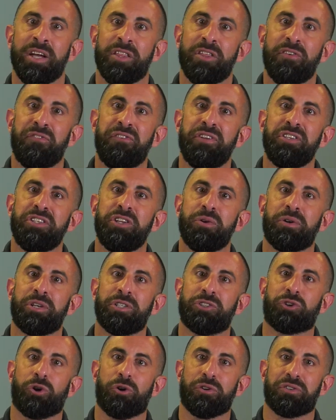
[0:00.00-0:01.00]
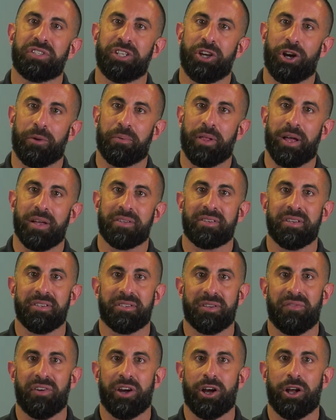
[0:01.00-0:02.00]
The Physio-Control C R Plus is
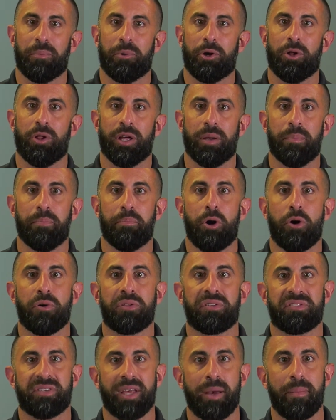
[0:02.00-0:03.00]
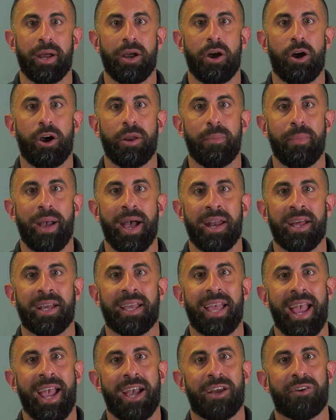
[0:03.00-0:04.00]
available in both semi-automatic
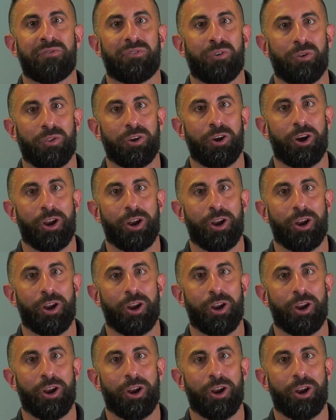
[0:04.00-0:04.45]
and fully